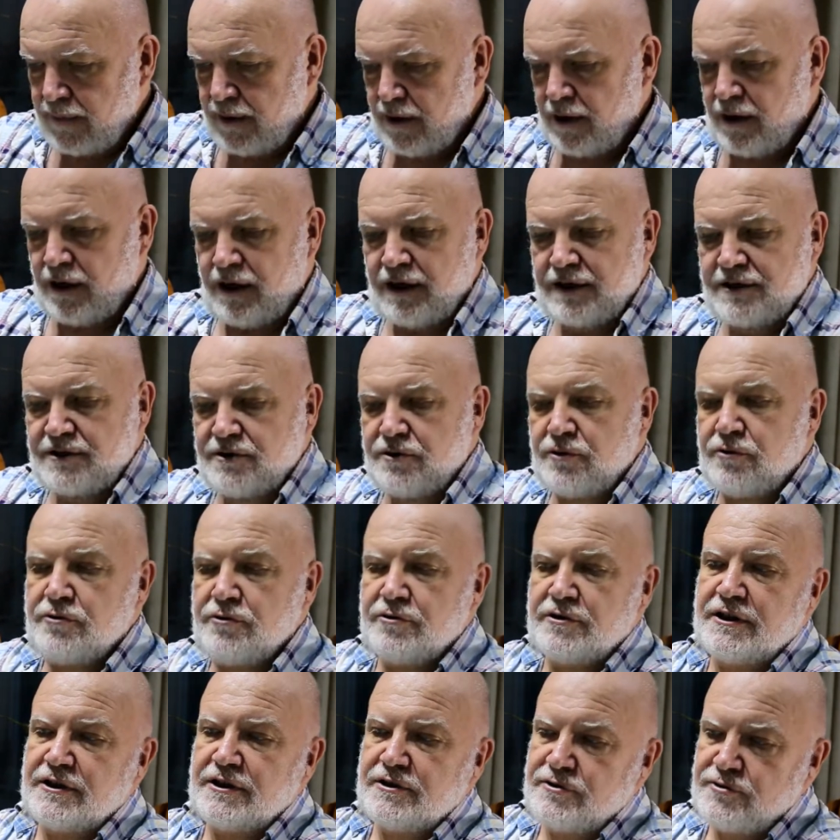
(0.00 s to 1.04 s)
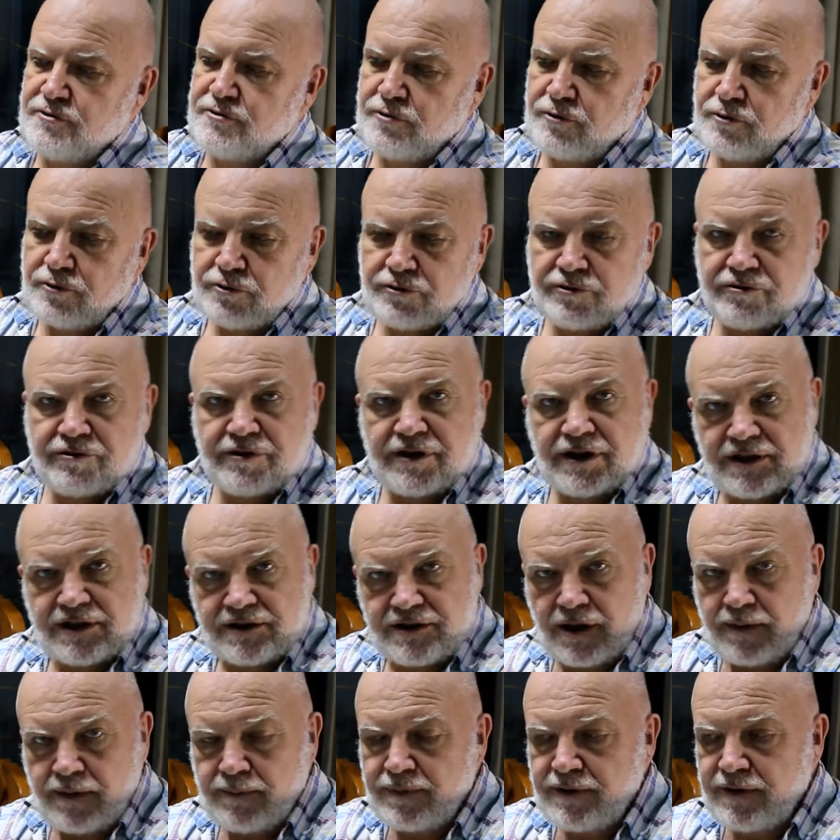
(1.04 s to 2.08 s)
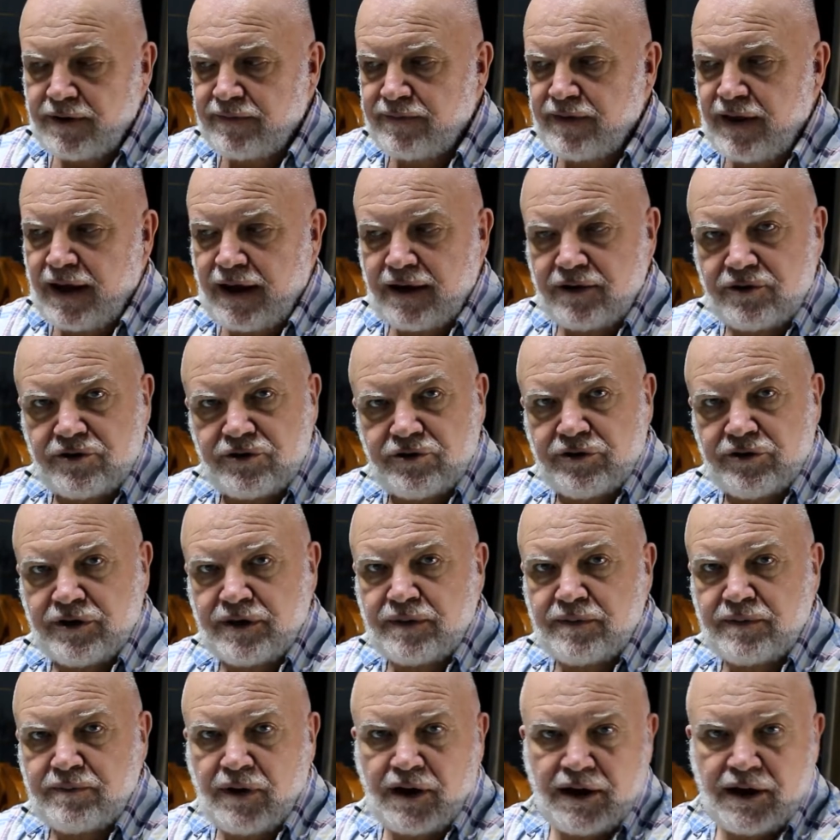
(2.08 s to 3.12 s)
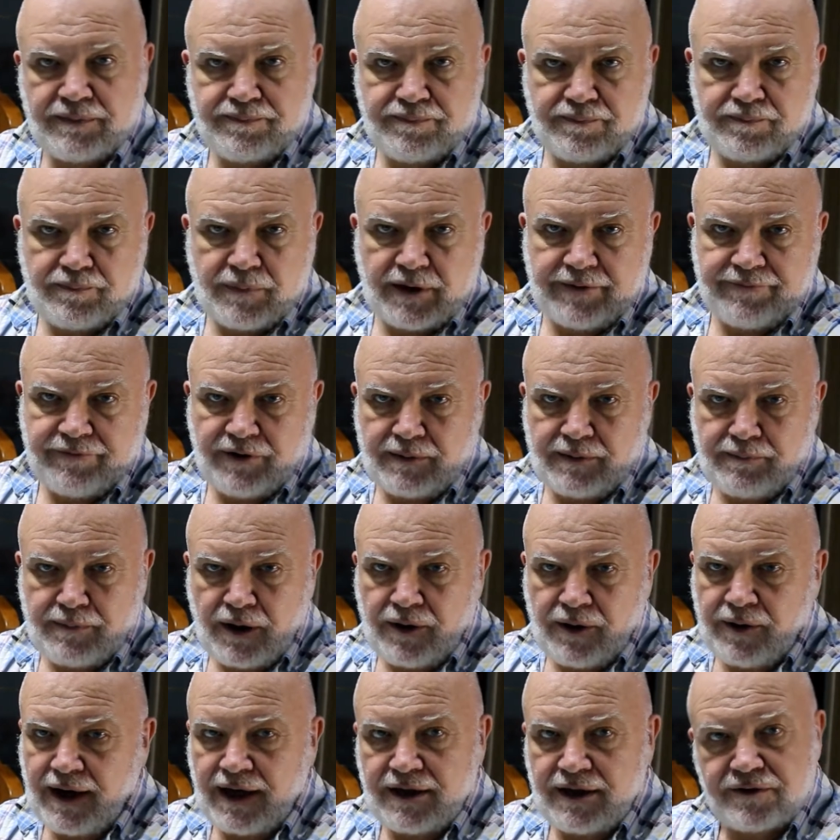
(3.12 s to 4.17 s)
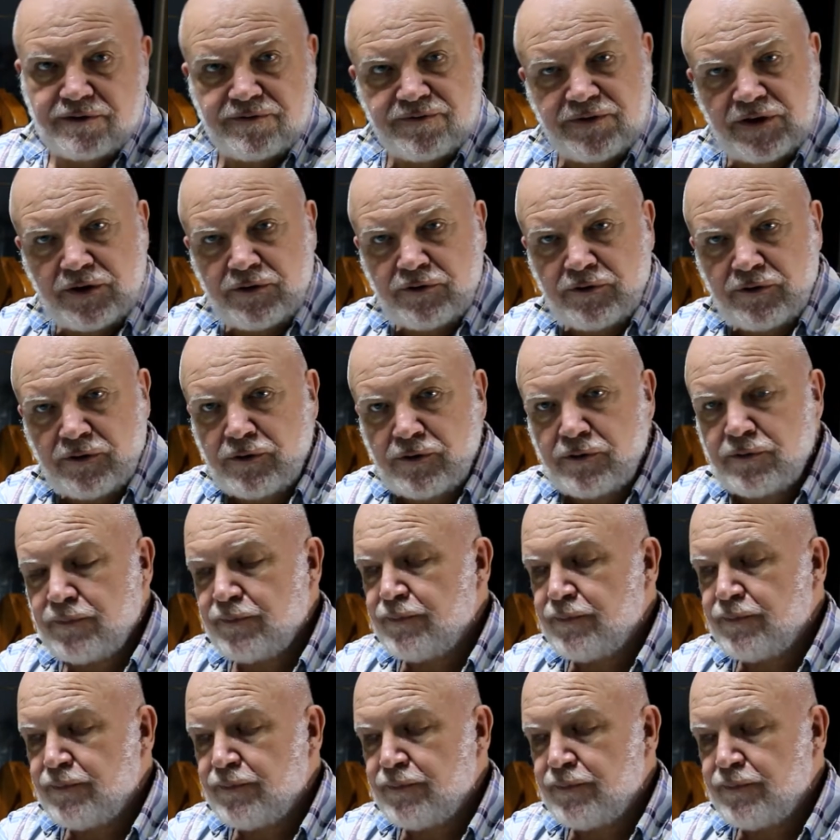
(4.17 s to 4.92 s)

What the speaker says: I saw an extraordinary example of that during my friend Mohan's funeral,